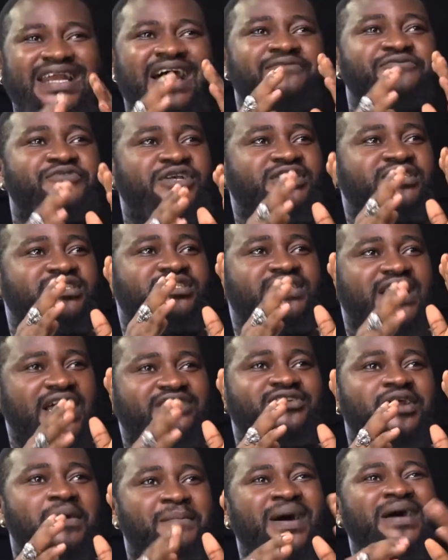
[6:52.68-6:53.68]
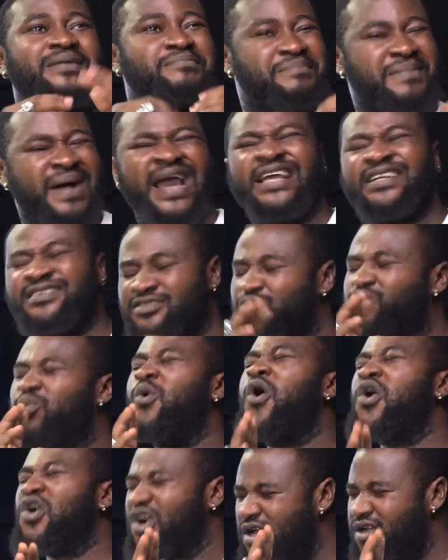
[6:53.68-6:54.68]
average Nigerian man minds
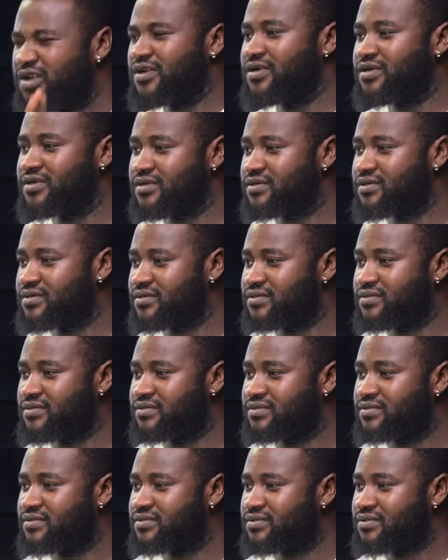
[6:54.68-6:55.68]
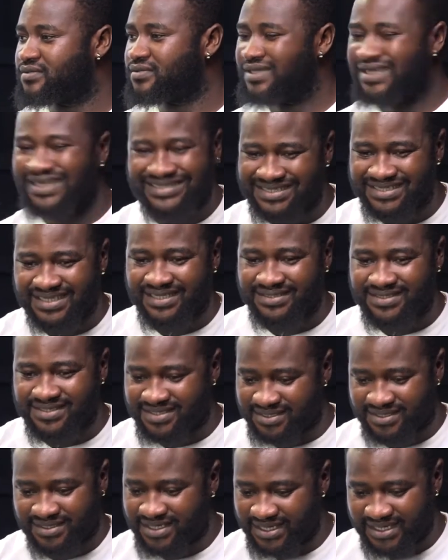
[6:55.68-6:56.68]
work. Mm.
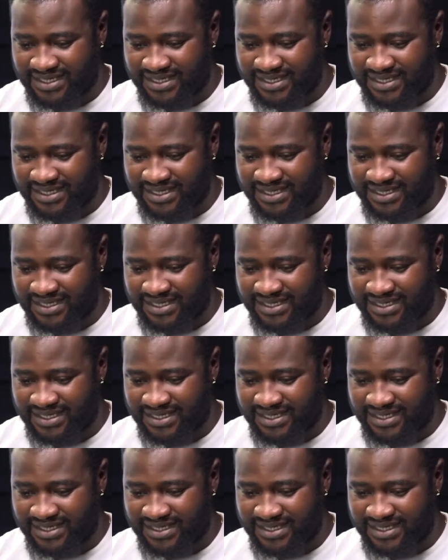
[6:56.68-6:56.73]
It's